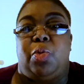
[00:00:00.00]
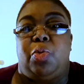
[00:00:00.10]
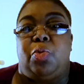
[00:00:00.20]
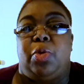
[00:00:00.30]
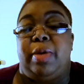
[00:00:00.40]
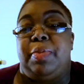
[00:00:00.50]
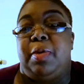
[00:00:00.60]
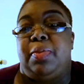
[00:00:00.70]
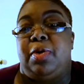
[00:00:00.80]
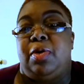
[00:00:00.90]
what
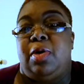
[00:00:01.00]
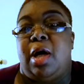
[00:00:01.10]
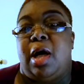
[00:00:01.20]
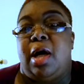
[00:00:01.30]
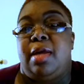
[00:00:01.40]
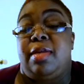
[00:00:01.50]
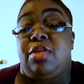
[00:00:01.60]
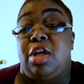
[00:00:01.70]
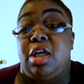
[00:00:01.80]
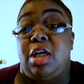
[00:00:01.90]
people are
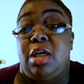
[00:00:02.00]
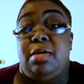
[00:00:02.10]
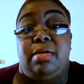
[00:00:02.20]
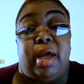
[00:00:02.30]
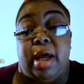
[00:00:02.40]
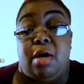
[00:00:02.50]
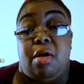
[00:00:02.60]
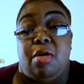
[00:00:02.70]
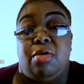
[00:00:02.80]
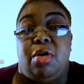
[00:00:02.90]
thinking at
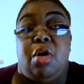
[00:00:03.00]
all,